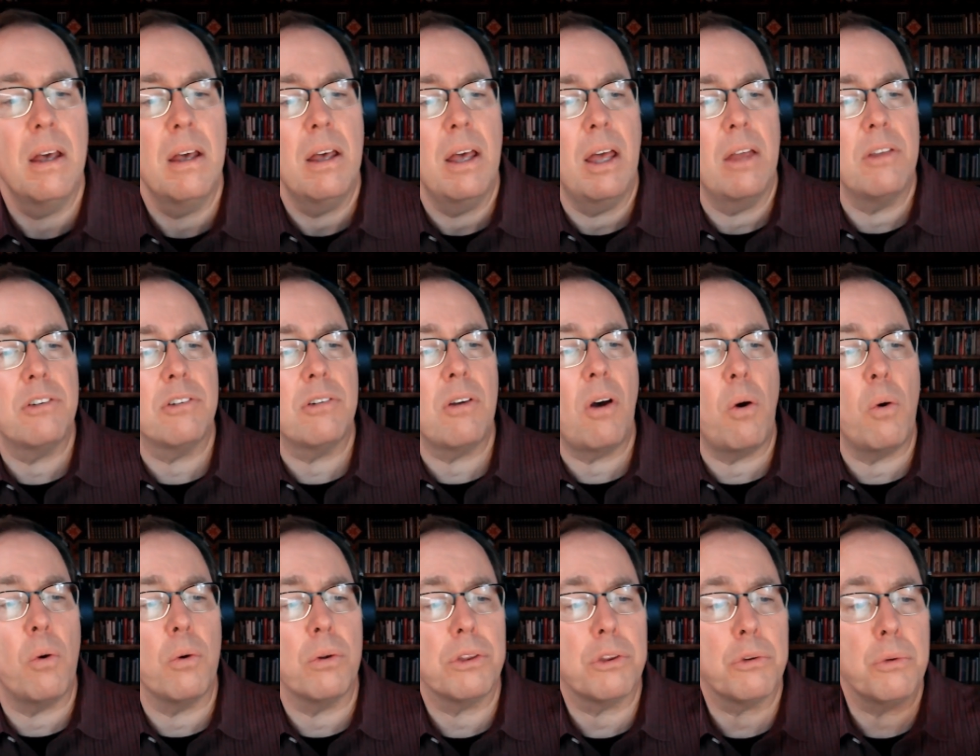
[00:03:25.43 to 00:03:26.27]
And
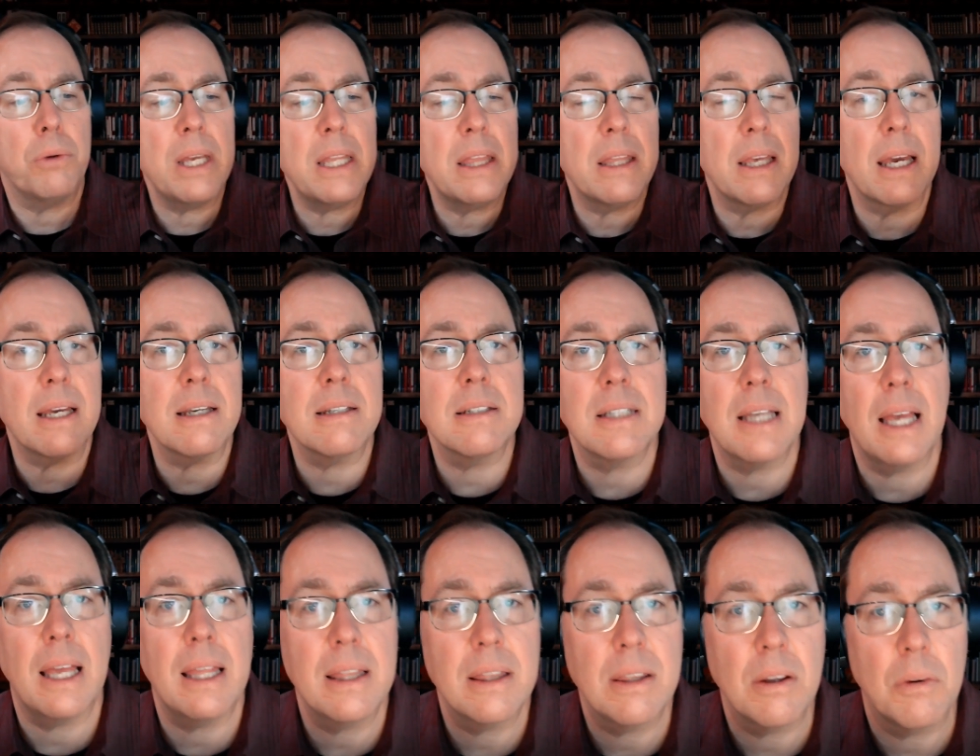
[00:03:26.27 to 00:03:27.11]
so, three things
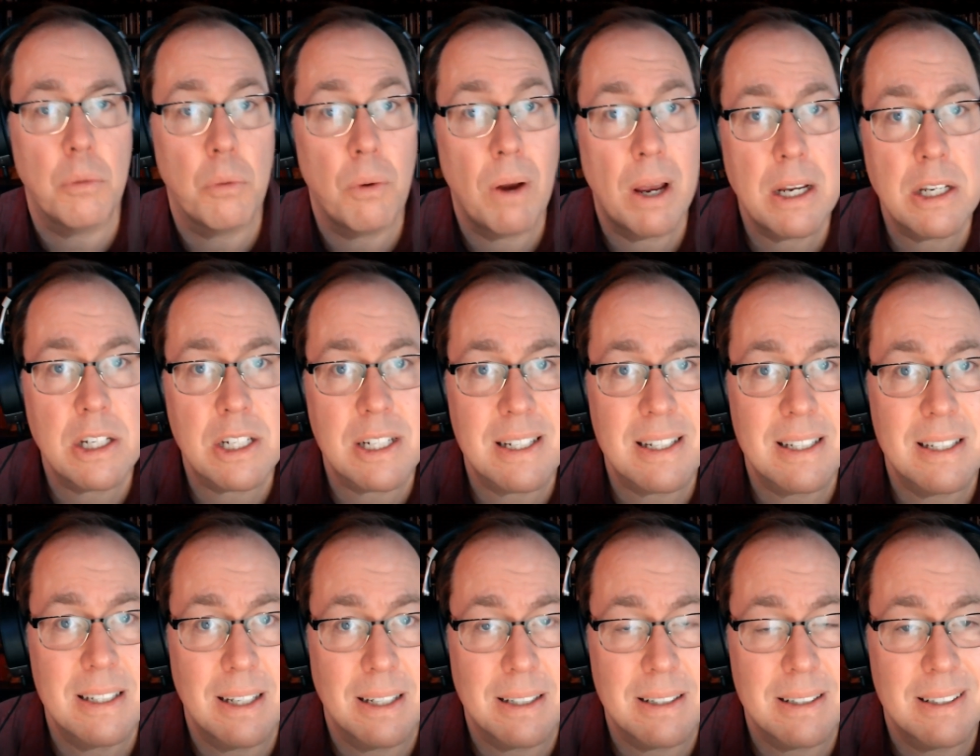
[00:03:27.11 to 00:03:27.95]
that the righteous
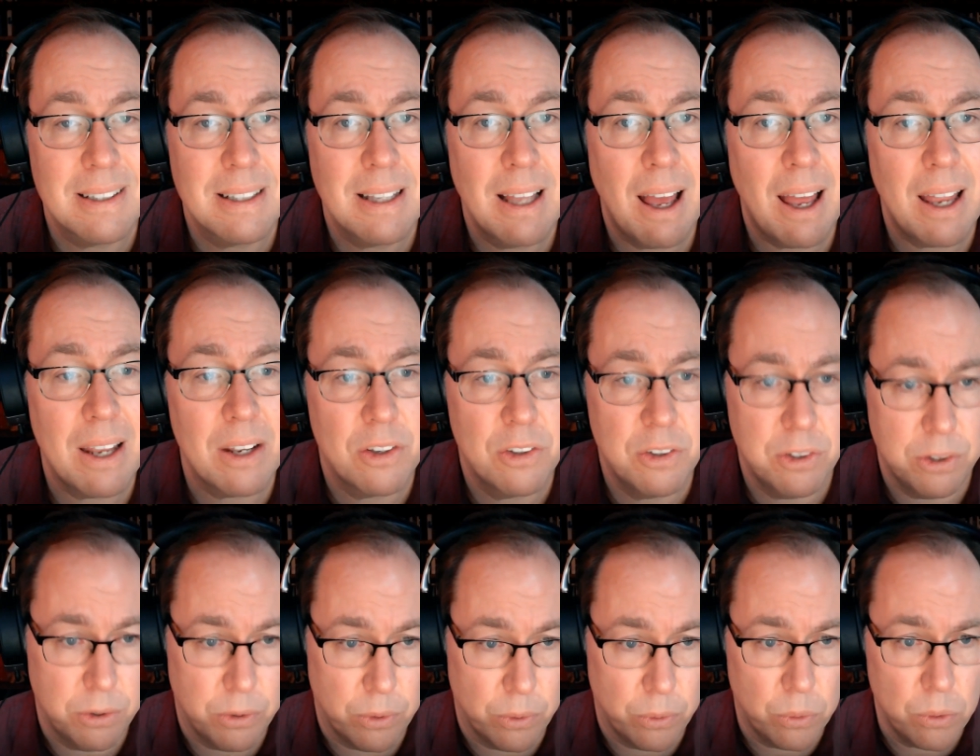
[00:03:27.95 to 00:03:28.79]
does not
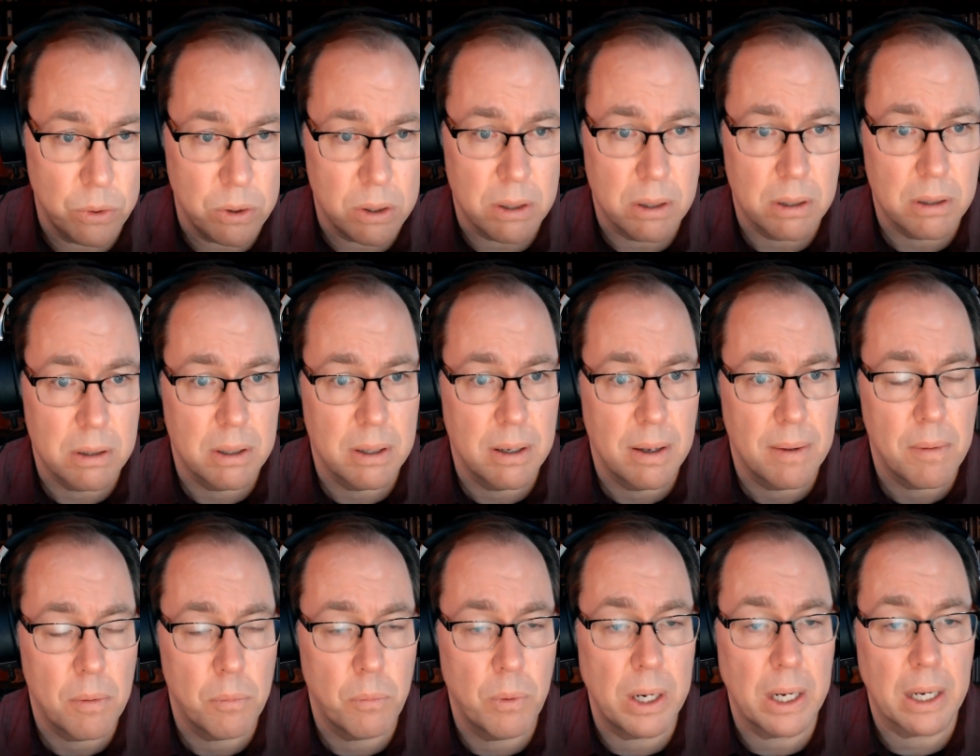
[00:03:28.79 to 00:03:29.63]
do
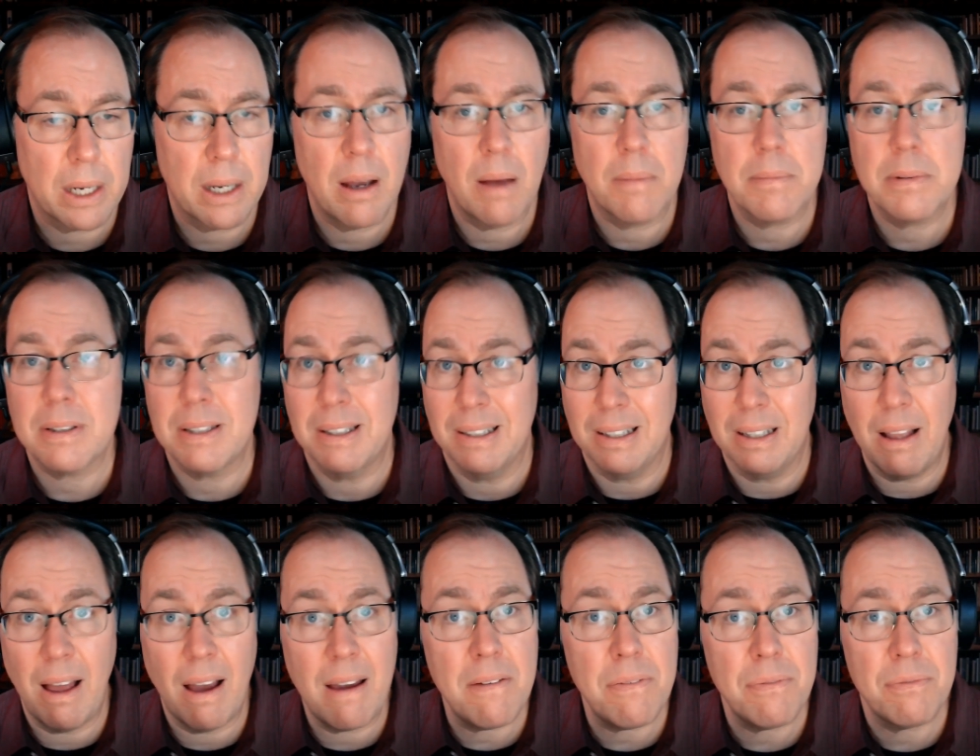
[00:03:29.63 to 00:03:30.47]
when it comes to
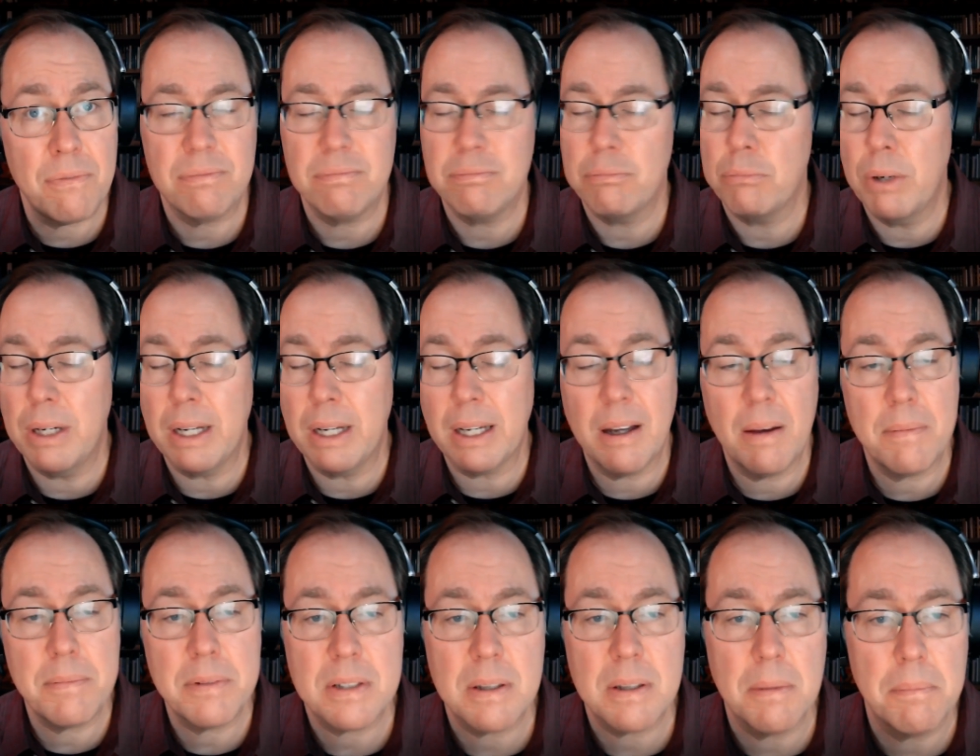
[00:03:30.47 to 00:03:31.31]
life, when it
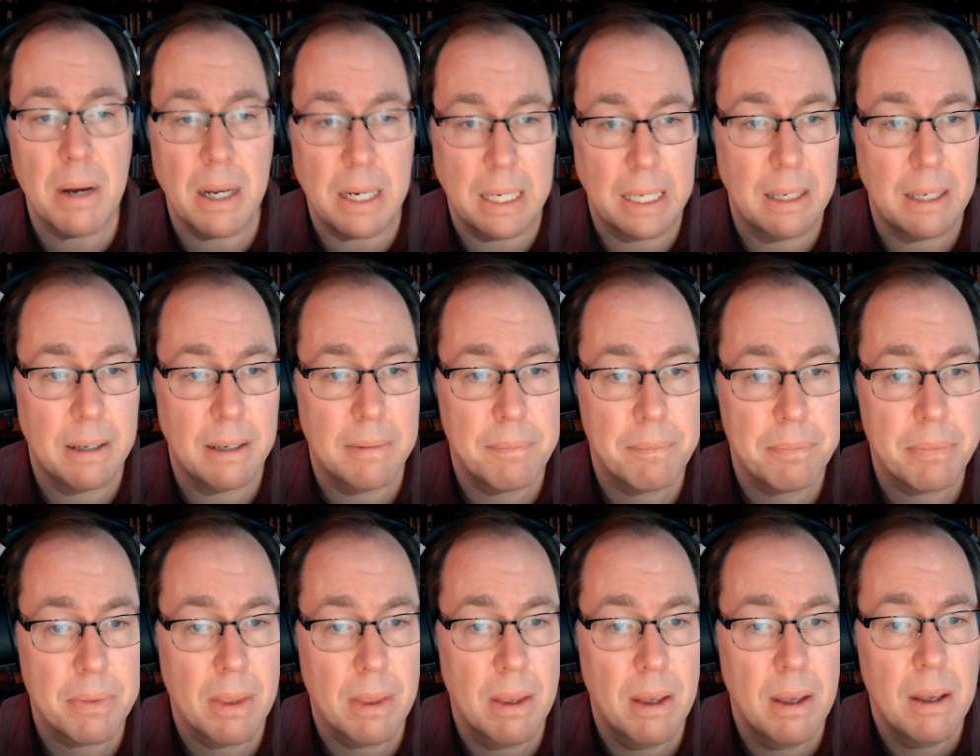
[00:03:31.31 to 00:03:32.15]
comes to money.
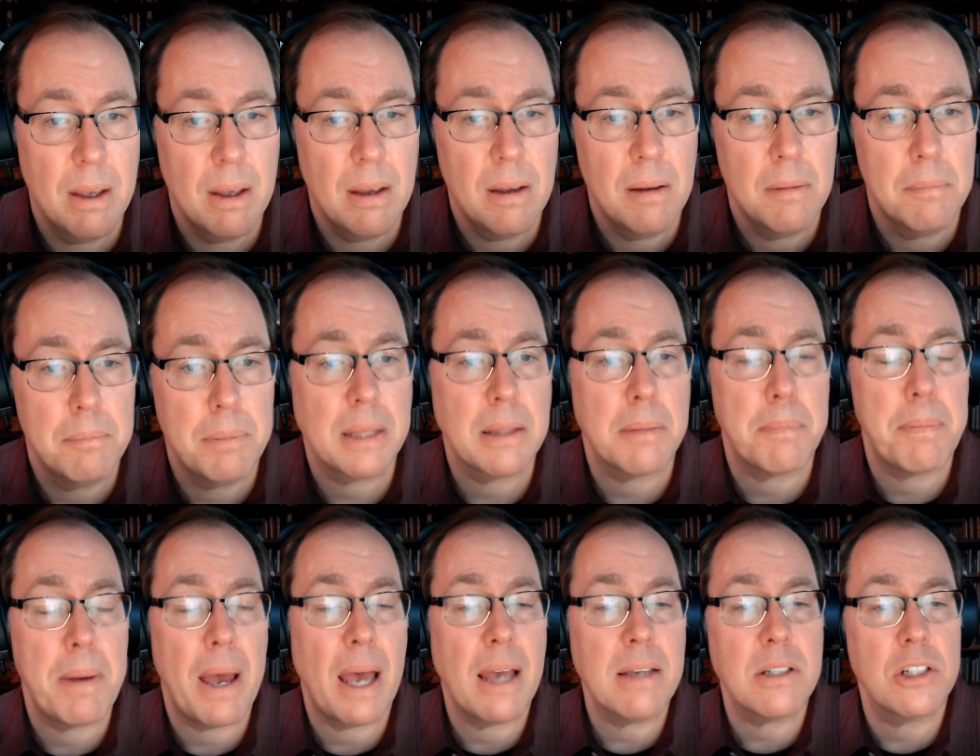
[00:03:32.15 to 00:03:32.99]
But the
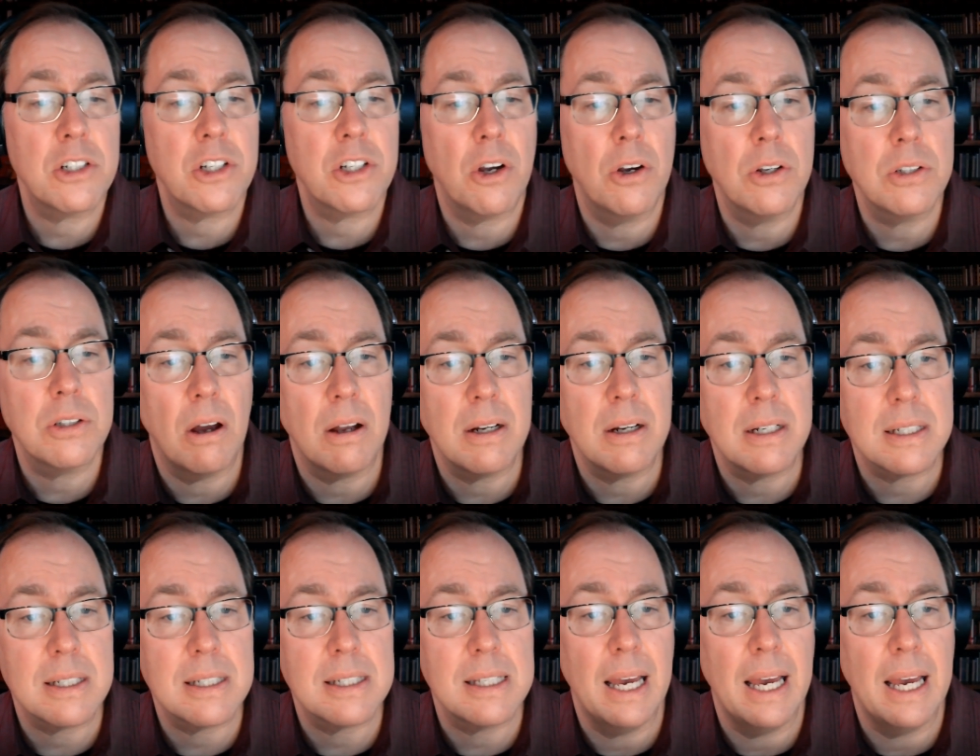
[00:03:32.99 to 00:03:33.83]
passage goes on to
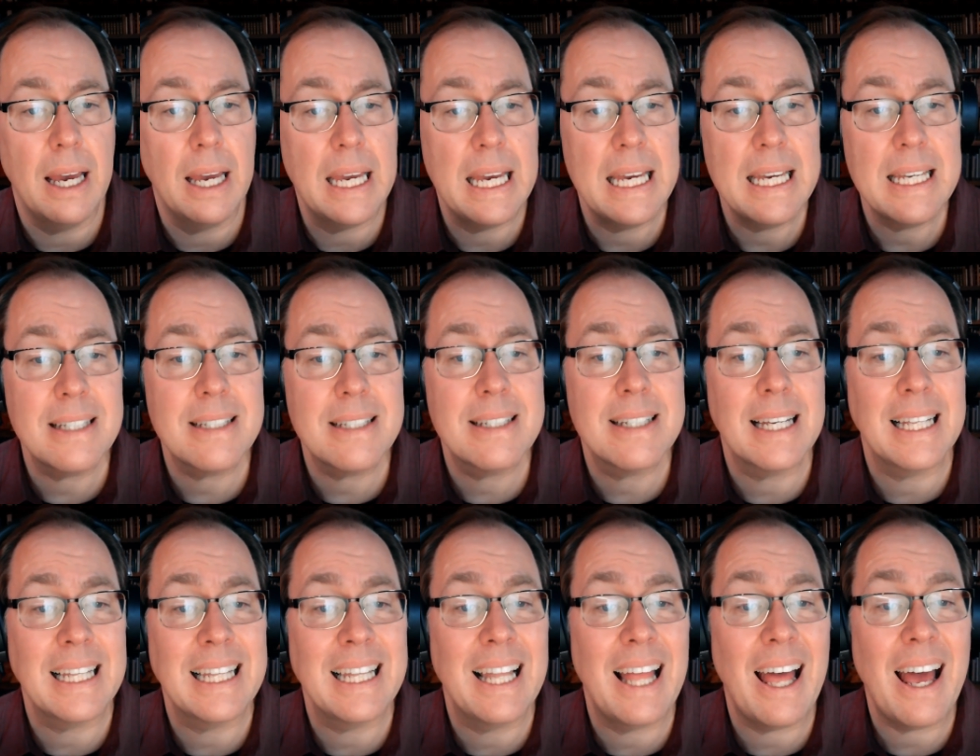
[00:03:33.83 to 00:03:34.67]
say, His
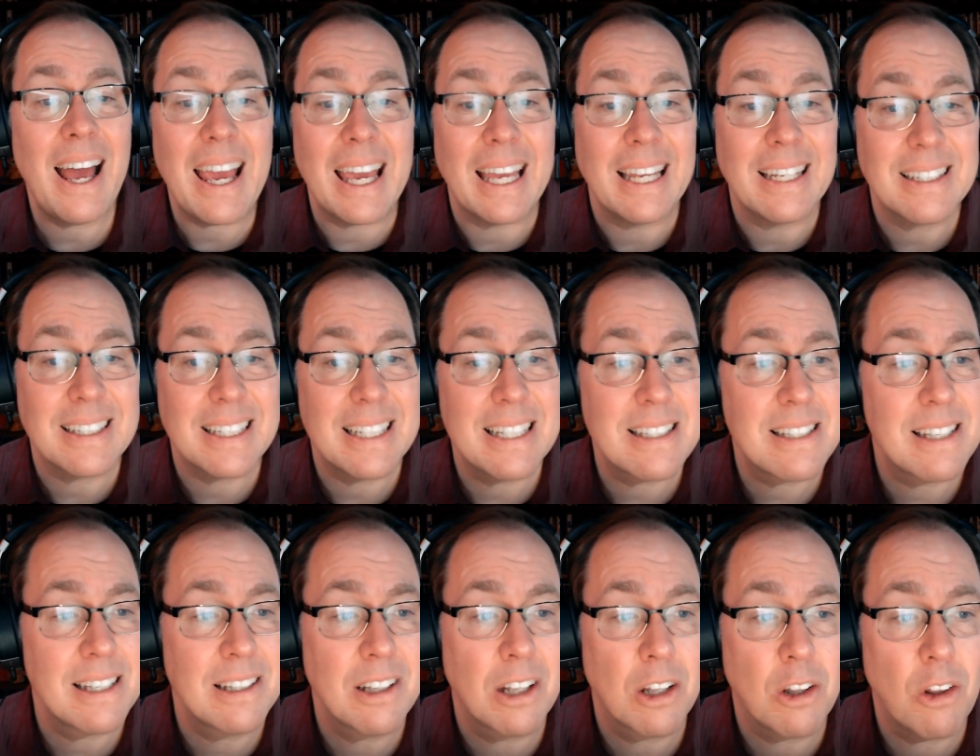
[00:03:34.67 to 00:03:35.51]
delight is
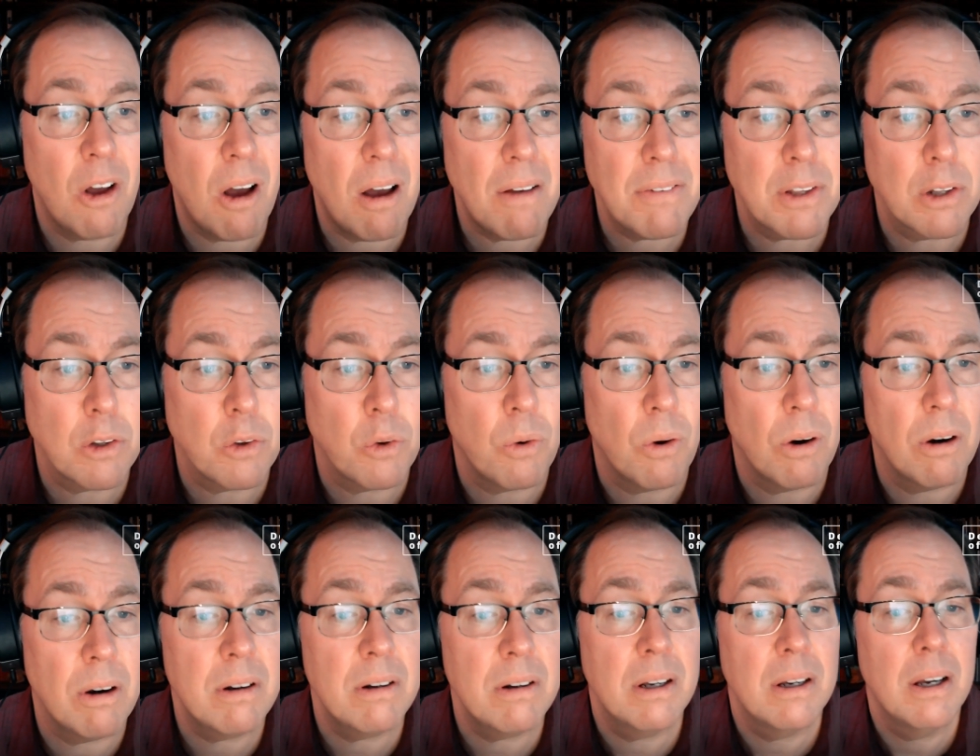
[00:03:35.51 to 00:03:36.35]
in the law of the
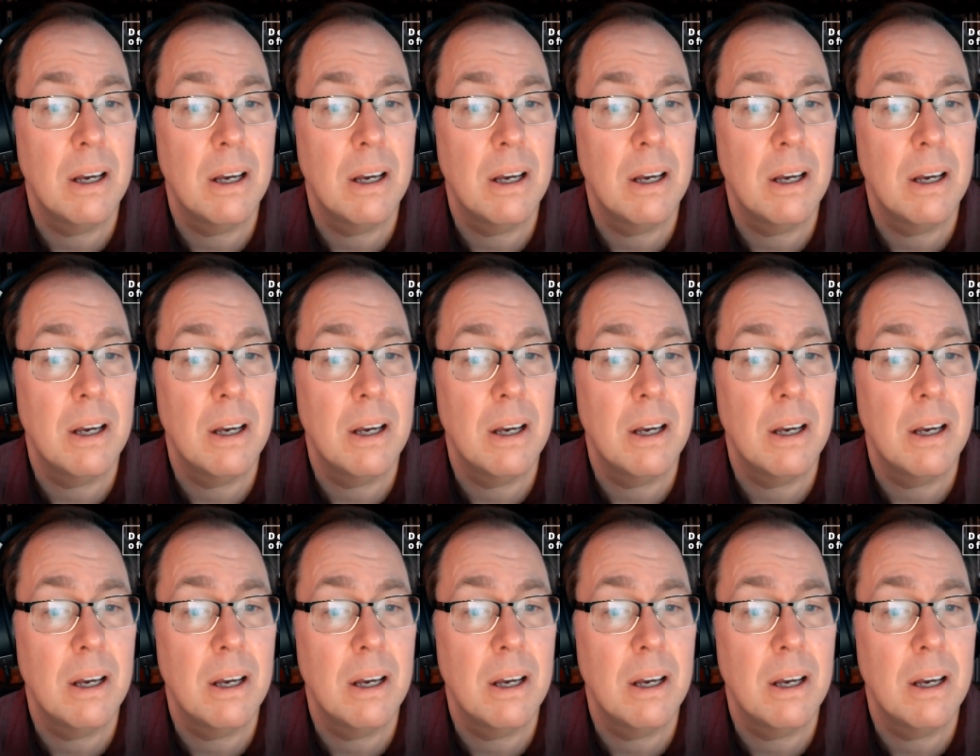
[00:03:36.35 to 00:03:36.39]
Lord,